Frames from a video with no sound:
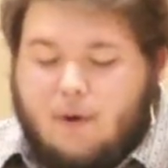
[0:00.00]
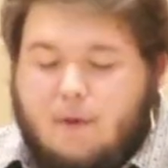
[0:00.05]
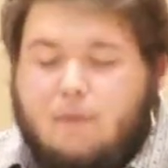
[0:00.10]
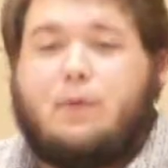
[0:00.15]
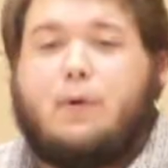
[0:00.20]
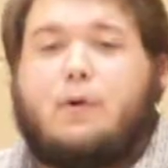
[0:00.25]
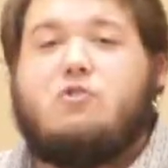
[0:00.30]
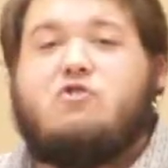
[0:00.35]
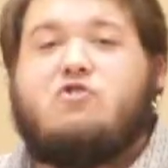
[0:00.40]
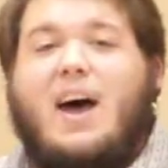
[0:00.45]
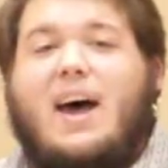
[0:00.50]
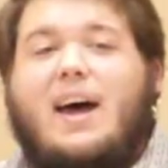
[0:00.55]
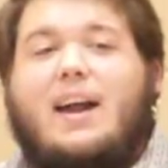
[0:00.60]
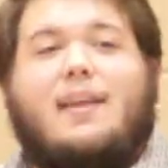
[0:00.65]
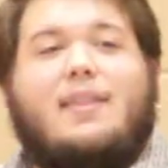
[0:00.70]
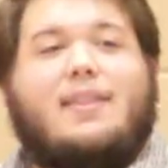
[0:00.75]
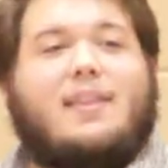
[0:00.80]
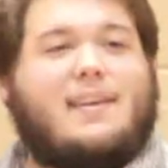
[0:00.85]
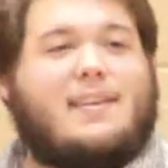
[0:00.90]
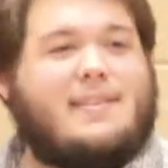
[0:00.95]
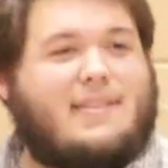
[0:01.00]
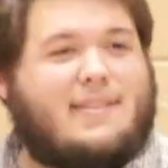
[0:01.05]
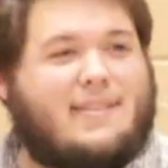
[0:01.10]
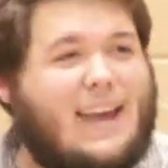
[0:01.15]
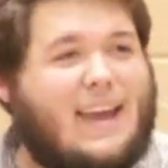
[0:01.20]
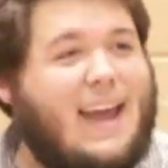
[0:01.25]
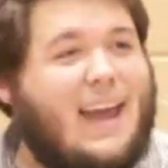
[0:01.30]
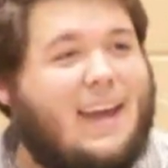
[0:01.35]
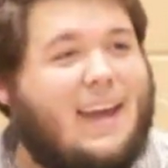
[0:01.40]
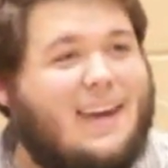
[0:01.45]
for Jonathan's
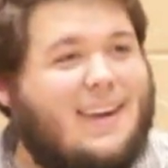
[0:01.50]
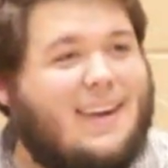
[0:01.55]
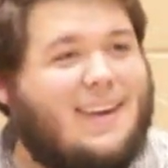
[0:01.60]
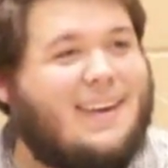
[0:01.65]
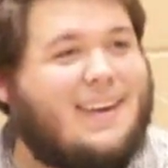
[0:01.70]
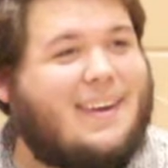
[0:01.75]
sake?"